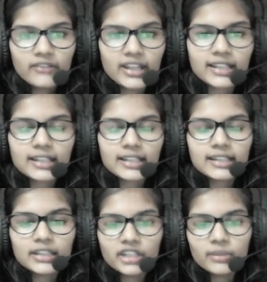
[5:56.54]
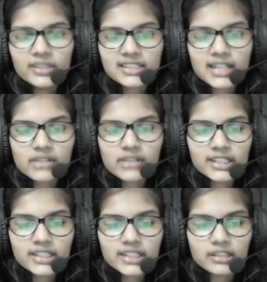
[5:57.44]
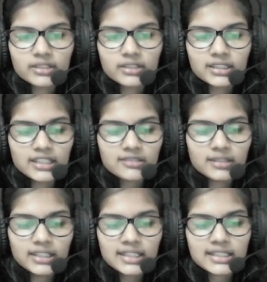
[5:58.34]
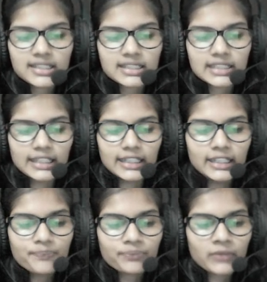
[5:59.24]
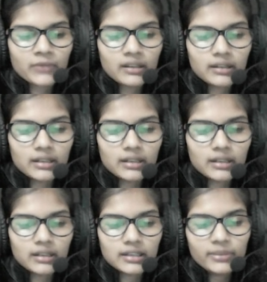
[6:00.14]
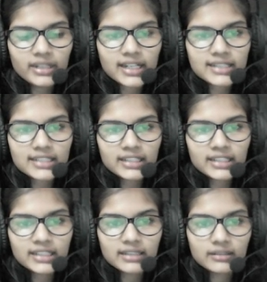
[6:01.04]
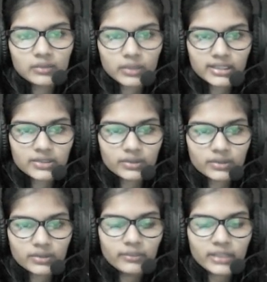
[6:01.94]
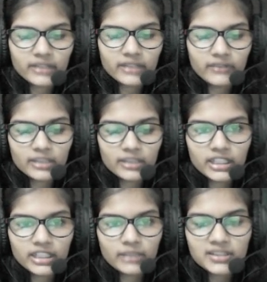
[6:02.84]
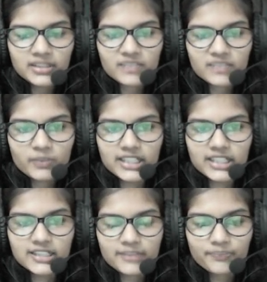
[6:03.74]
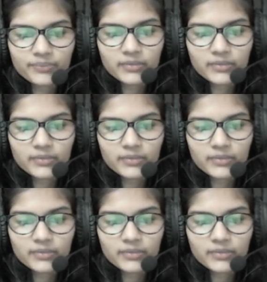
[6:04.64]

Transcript: Fine. Now here we start writing out the things. So let's say I'll be writing, okay, so here my variable name is speed.